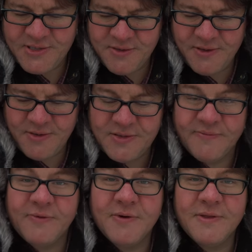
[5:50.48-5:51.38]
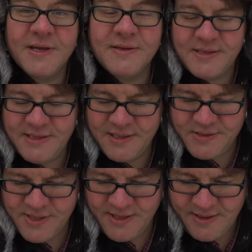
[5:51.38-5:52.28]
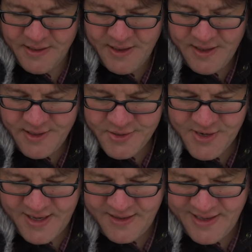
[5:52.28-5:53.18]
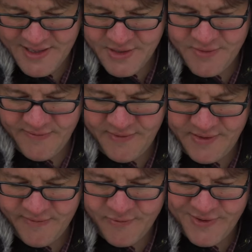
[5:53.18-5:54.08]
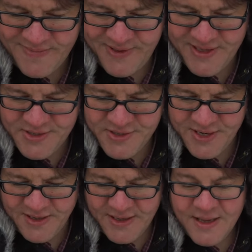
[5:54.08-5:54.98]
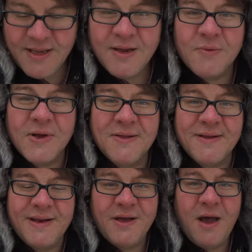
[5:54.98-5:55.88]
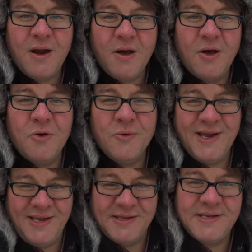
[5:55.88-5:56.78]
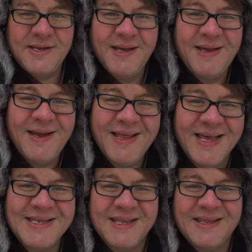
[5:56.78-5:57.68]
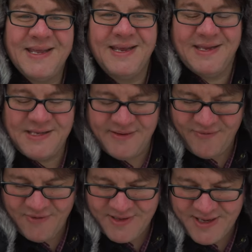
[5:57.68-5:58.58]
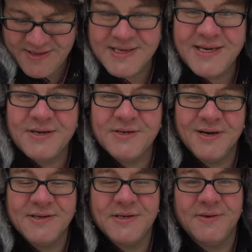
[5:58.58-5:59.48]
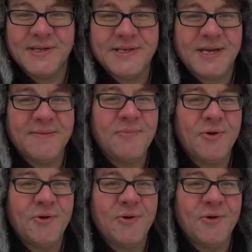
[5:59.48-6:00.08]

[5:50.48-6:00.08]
sure you use a 4,000 tick chart. Tried it and it's equivalent of a one-minute chart. Well, not always. That's the thing. It's a 4,000 tick chart. So at some